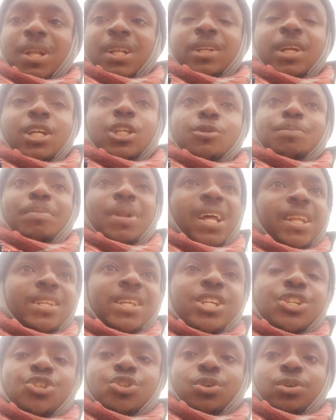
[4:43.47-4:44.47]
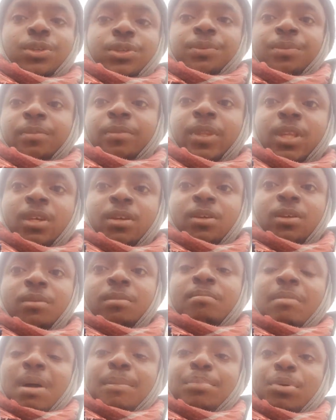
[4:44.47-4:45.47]
explanation.
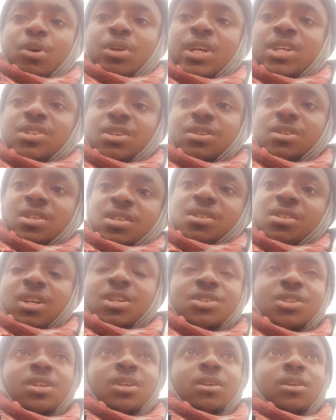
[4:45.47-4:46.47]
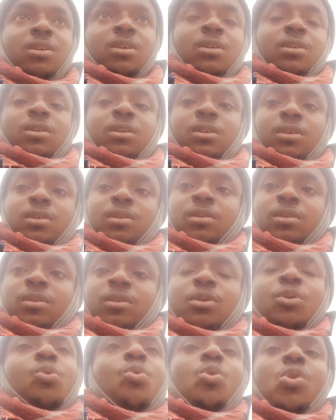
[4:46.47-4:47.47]
My brothers and sisters,
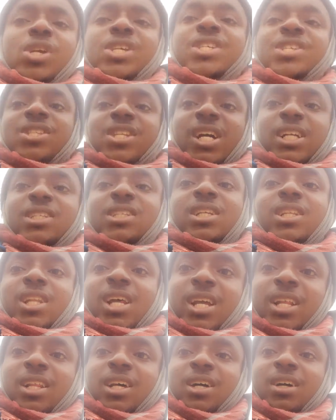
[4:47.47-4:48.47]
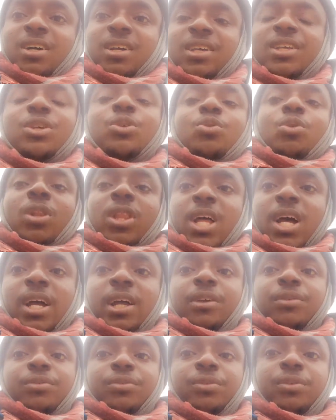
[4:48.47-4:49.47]
who is that Delilah in your
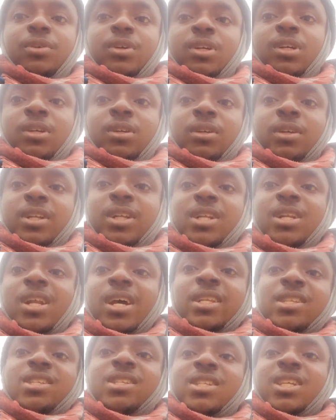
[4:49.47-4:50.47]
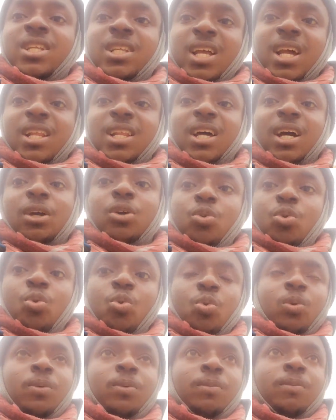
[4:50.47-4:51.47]
life? Let Delilah go.
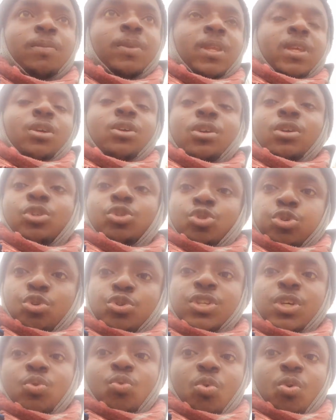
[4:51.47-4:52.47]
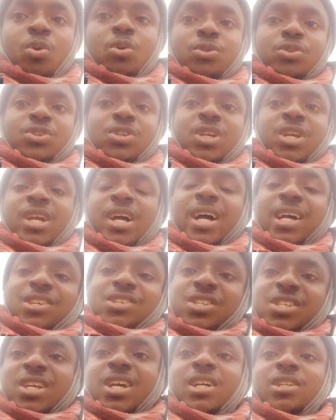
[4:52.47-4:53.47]
Choosing ones, I
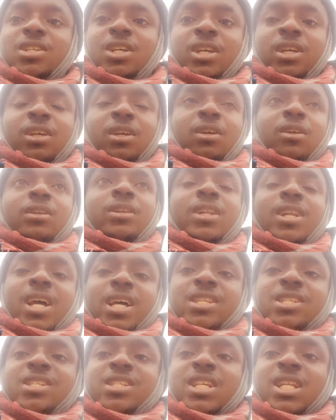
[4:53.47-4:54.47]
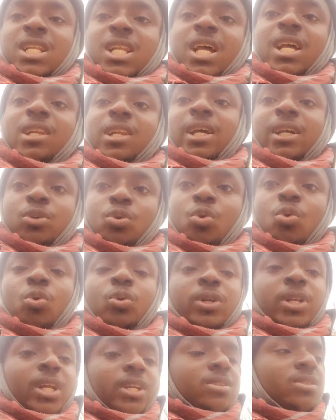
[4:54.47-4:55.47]
said, Let Delilah
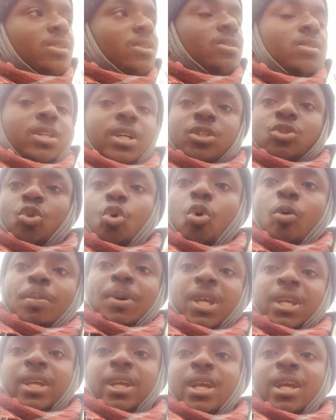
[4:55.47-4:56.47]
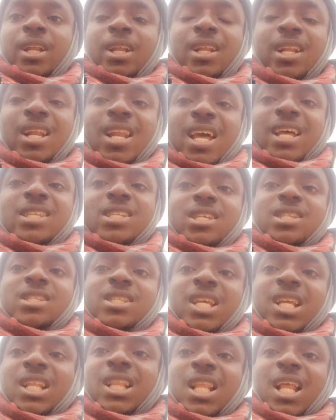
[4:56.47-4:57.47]
go. This is the topic. Let
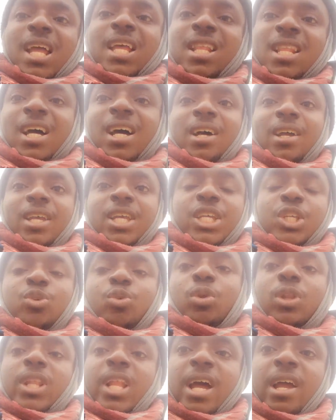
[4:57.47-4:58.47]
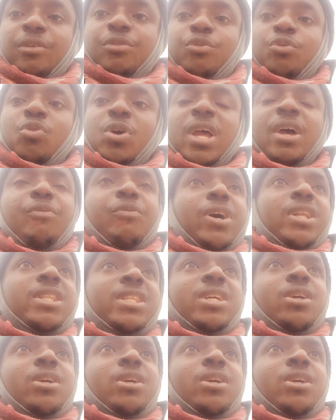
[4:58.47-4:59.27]
Delilah in your life, whoever